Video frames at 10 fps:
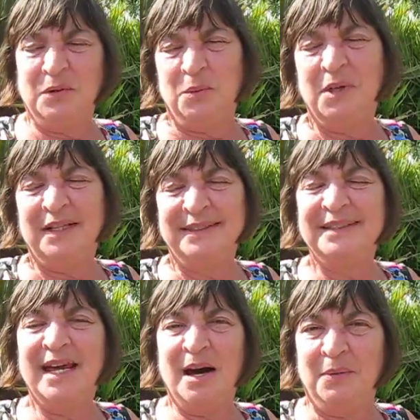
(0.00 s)
what is
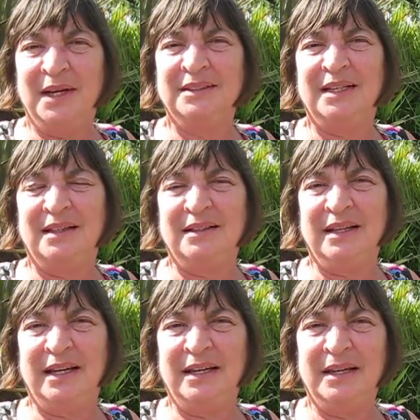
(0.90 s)
now
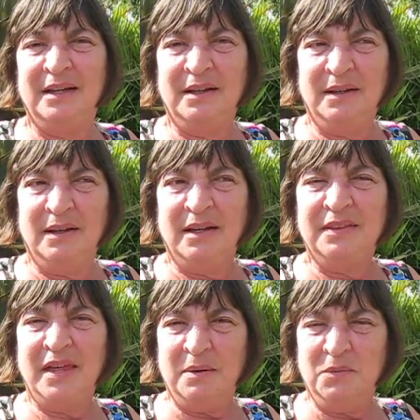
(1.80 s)
Entelechy,
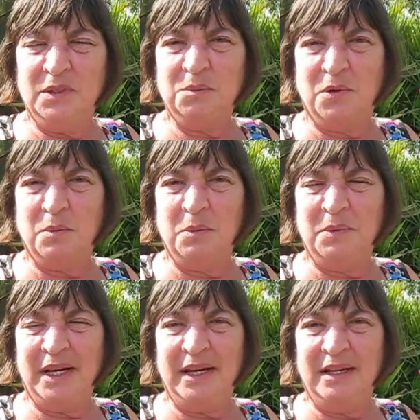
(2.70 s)
then was
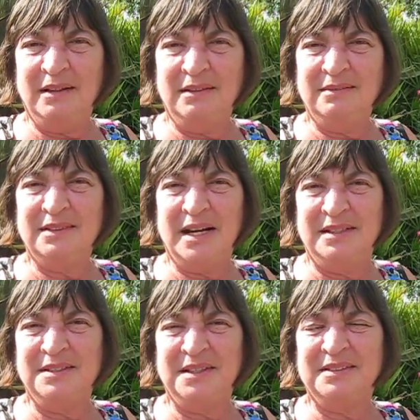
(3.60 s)
probably
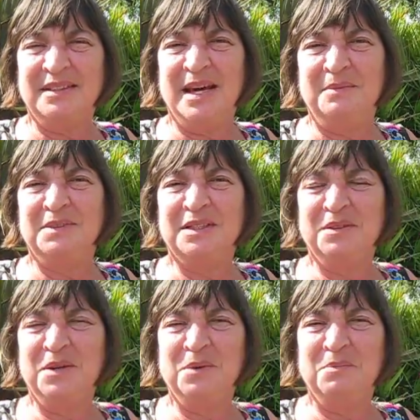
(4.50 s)
changed its name to
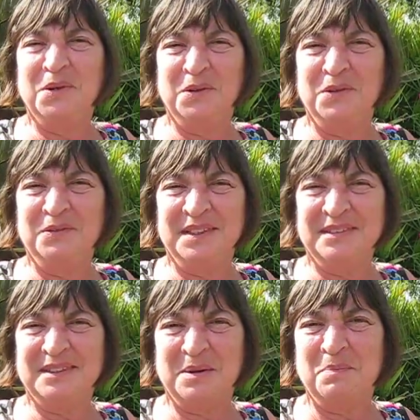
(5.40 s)
New Moves
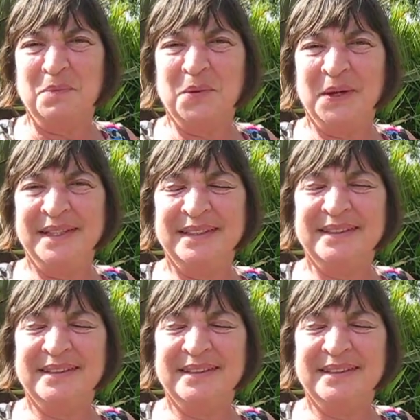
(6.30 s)
at some point.